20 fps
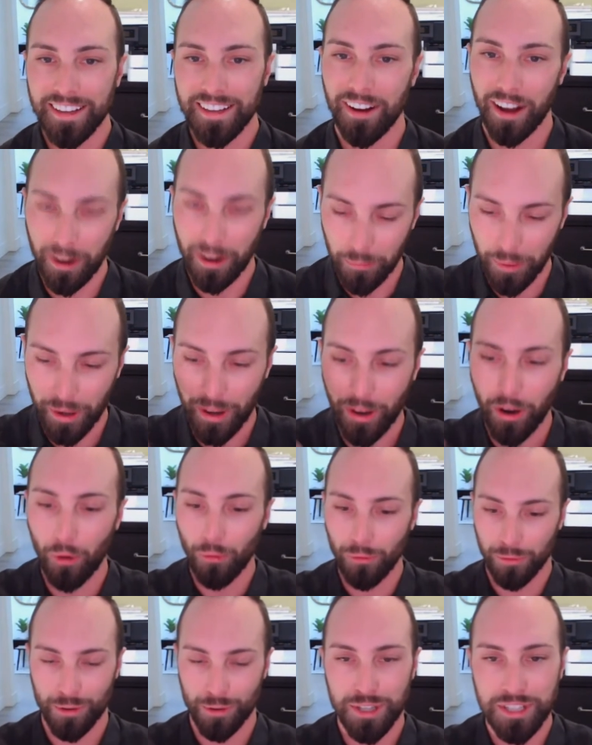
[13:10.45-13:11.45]
I don't want to
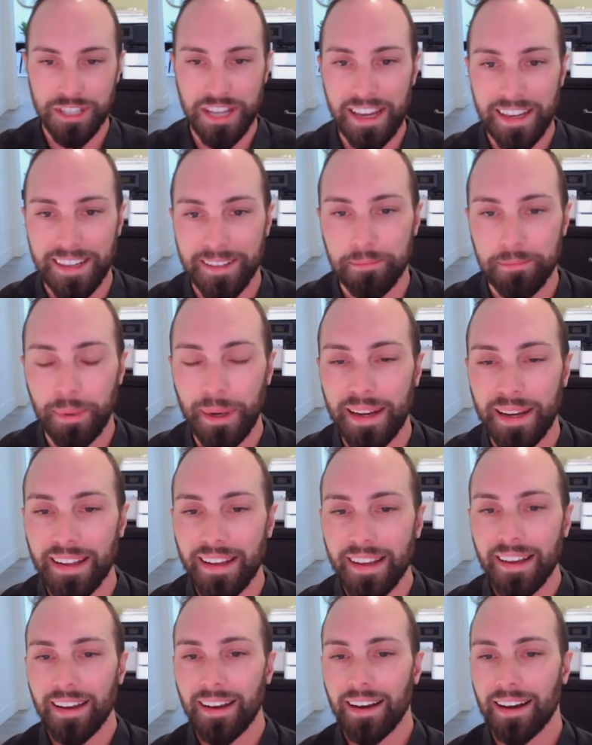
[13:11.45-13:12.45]
overstate, but
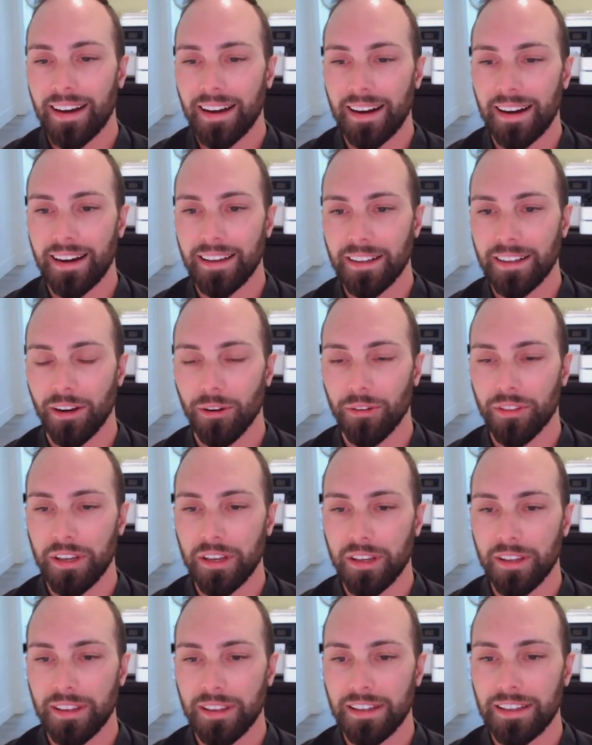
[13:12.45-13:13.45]

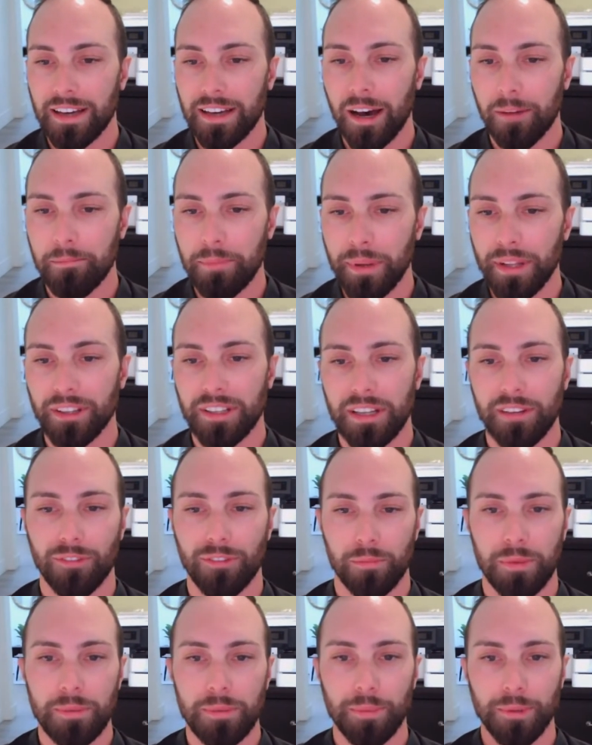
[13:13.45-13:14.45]
the ability
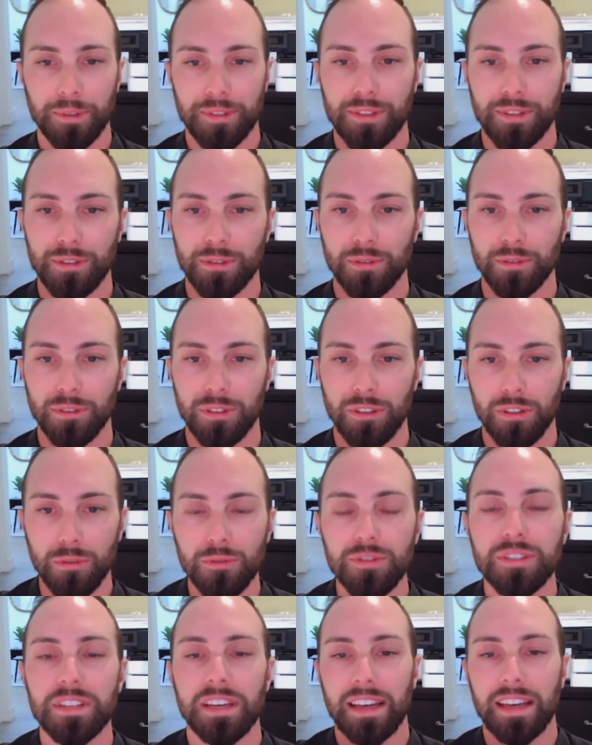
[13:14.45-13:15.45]
for people to
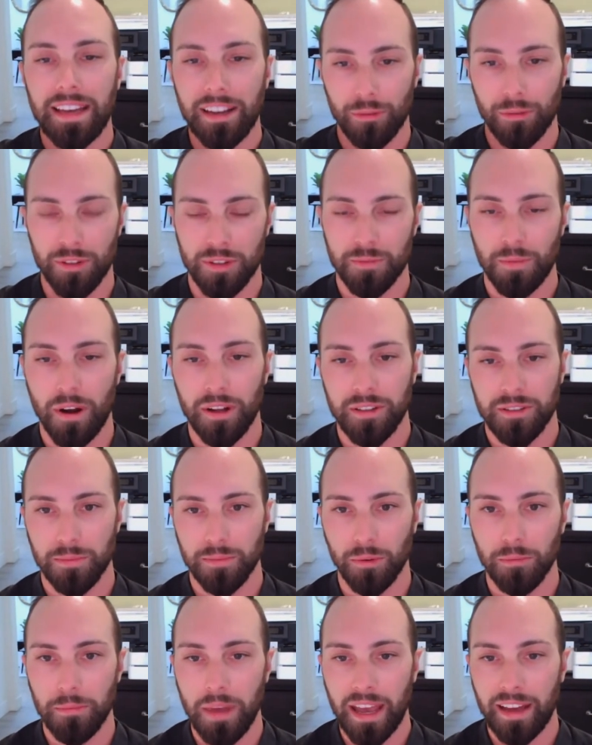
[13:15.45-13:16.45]
use it in a
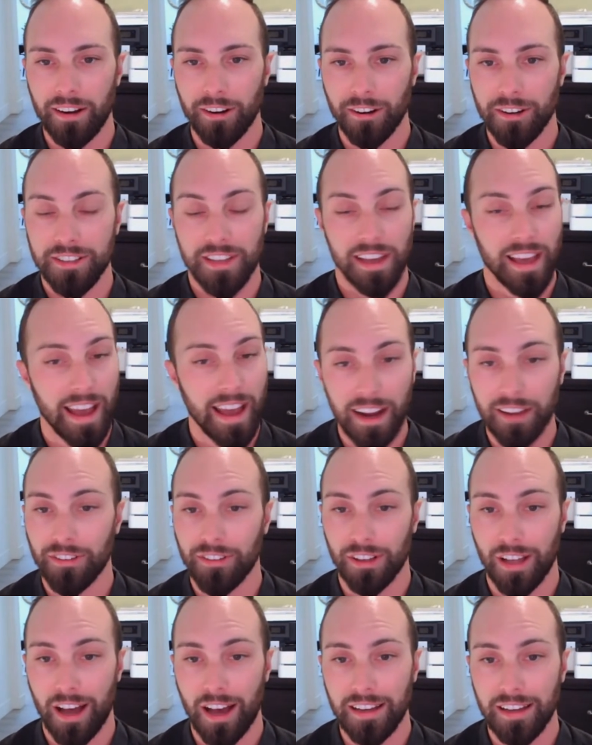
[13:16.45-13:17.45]
responsible manner is a heck of a
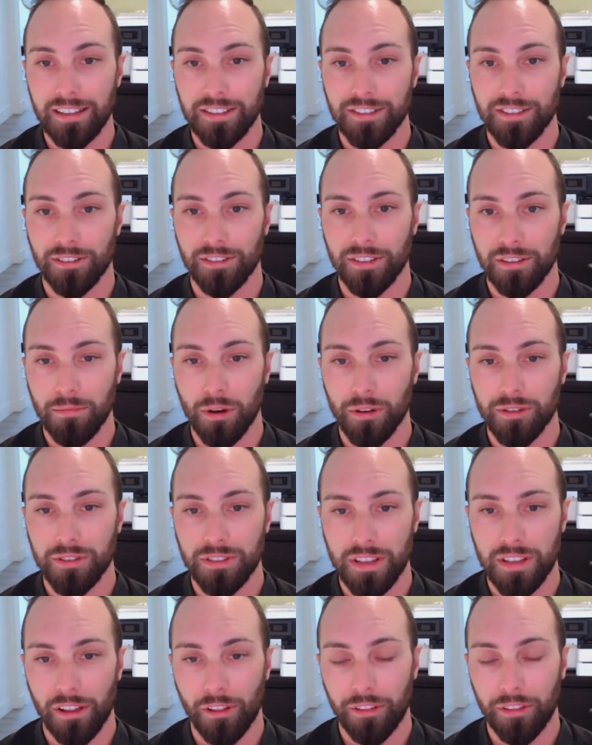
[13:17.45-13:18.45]
lot easier than most
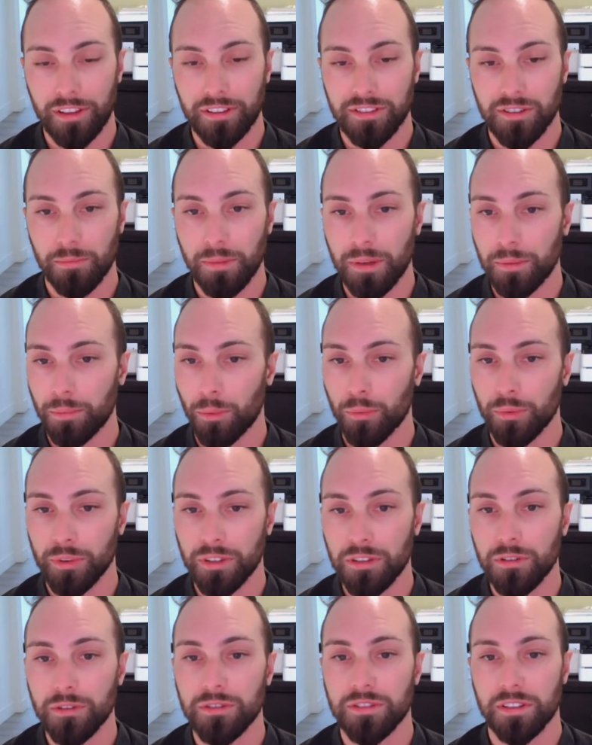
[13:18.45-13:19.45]
of the other things that people would
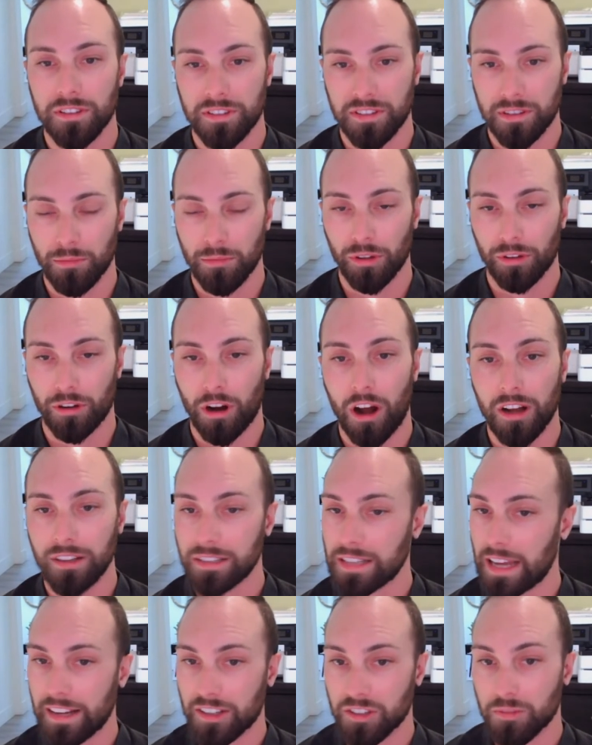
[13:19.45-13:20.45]
use in a similar
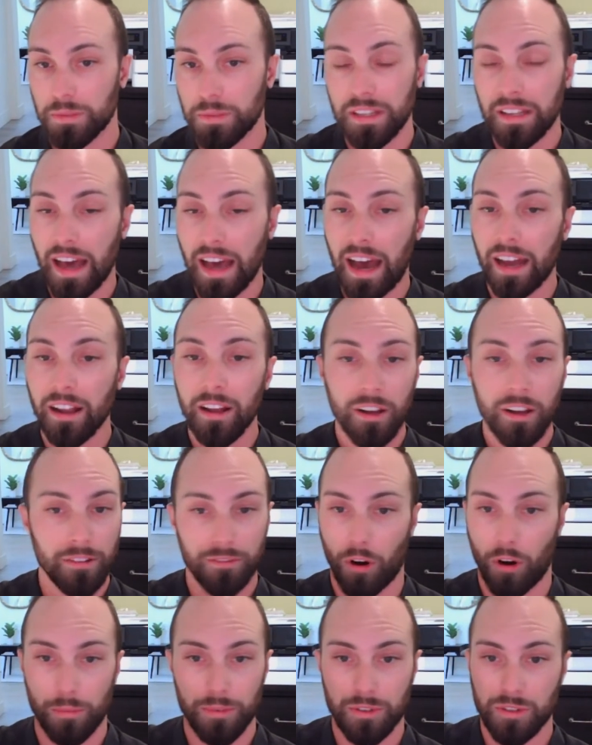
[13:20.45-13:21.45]
context, be that
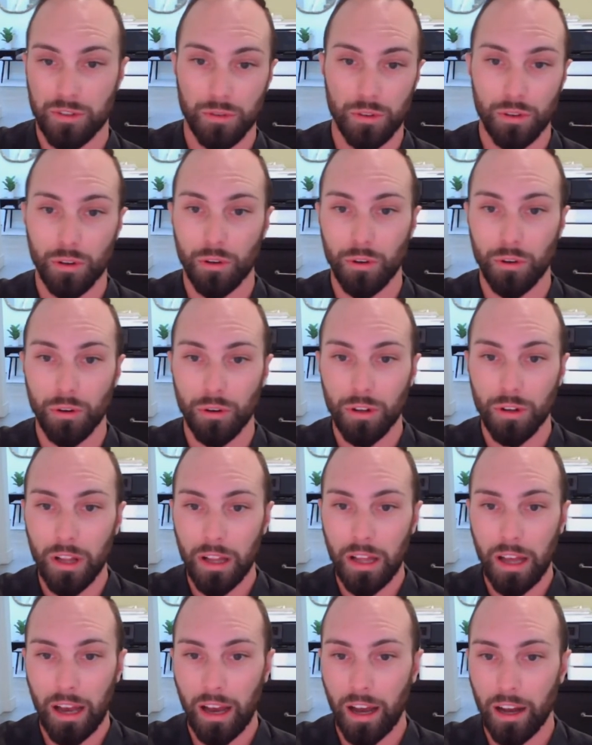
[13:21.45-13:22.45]
pharmaceutical
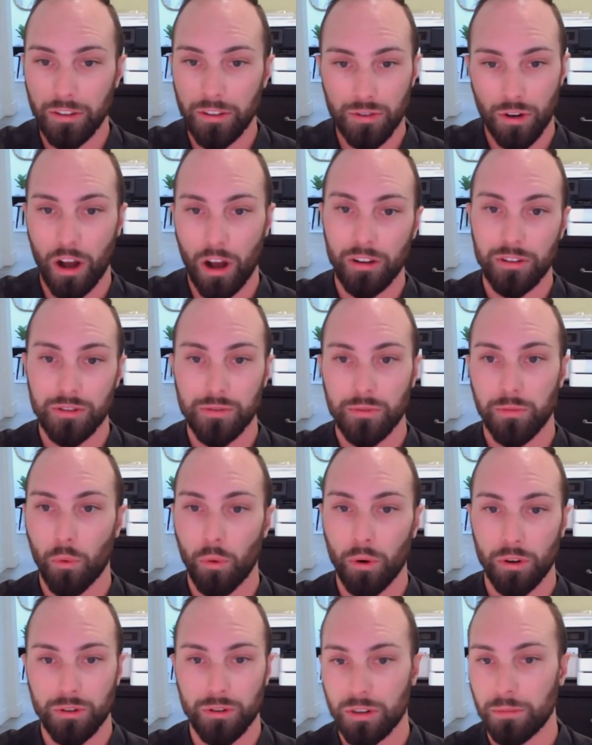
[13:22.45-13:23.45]
drugs
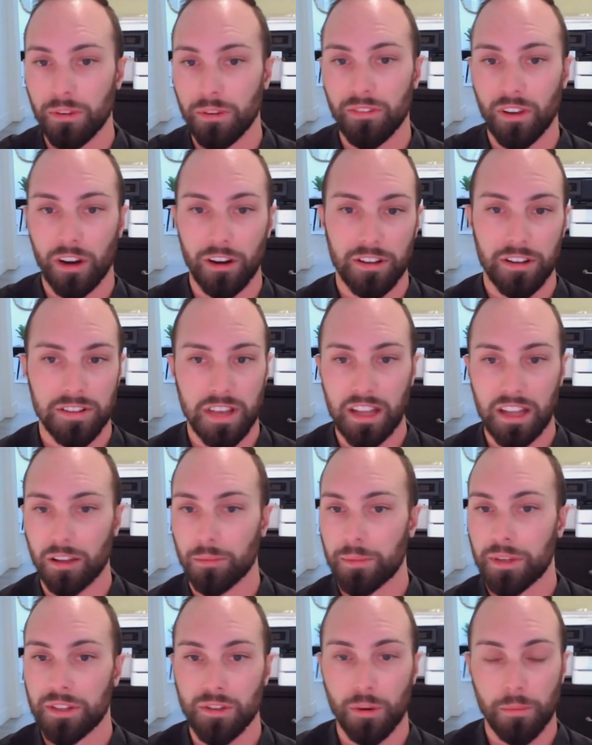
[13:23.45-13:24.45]
for treatment of various
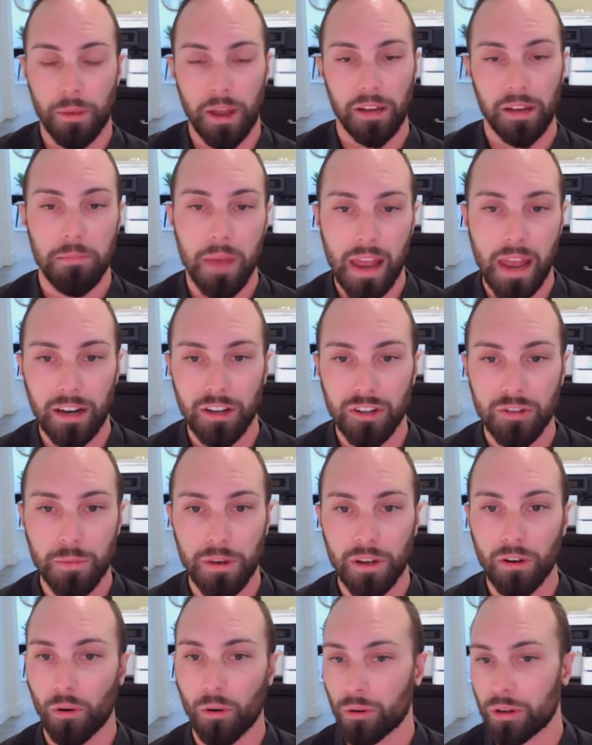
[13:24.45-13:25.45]
ailments or pain
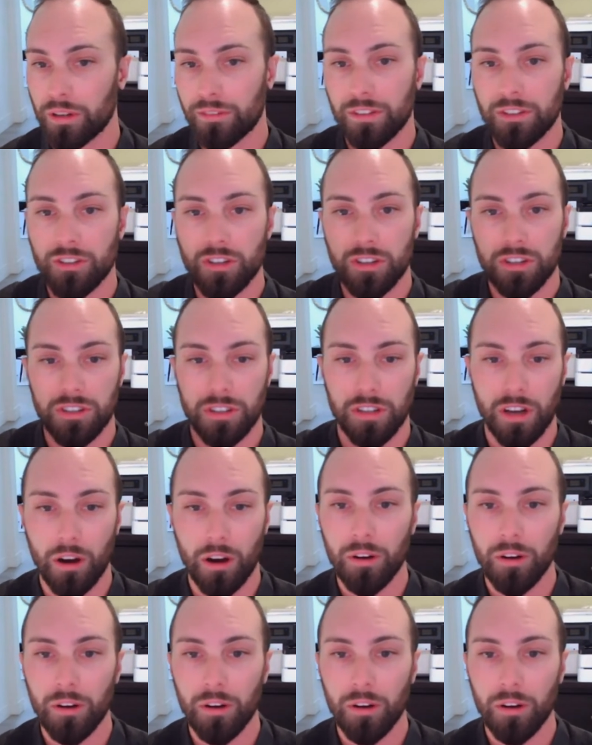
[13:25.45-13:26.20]
management, or even just,